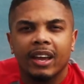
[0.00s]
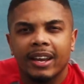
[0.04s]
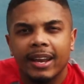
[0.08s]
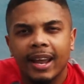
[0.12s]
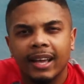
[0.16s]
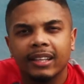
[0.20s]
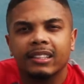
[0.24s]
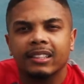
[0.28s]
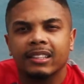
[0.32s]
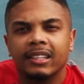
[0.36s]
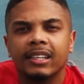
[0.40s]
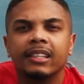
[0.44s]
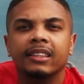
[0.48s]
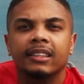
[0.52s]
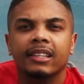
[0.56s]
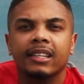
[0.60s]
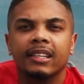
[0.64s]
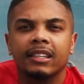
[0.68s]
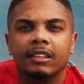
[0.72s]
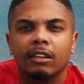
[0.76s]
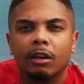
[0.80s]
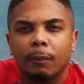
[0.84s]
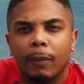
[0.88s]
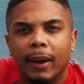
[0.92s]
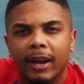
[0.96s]
And that's a good
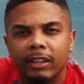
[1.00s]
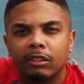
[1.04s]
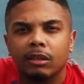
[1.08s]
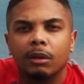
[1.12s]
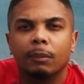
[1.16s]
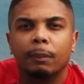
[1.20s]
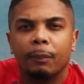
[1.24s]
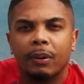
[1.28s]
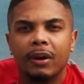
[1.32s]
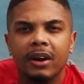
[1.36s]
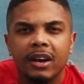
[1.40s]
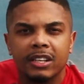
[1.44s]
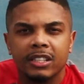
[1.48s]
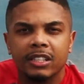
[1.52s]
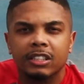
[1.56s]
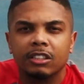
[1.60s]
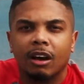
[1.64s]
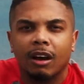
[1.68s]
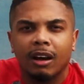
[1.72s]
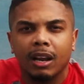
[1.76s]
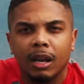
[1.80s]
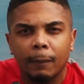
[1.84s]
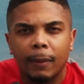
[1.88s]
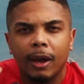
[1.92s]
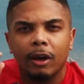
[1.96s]
thing. Your body's gonna push. It's
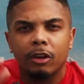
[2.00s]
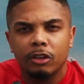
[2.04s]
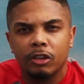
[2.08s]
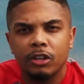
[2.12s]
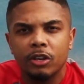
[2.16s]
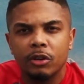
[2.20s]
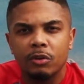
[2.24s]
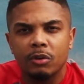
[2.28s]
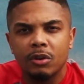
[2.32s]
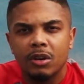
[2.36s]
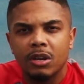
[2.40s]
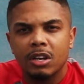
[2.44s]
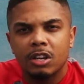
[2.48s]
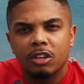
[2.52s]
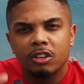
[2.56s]
all about you.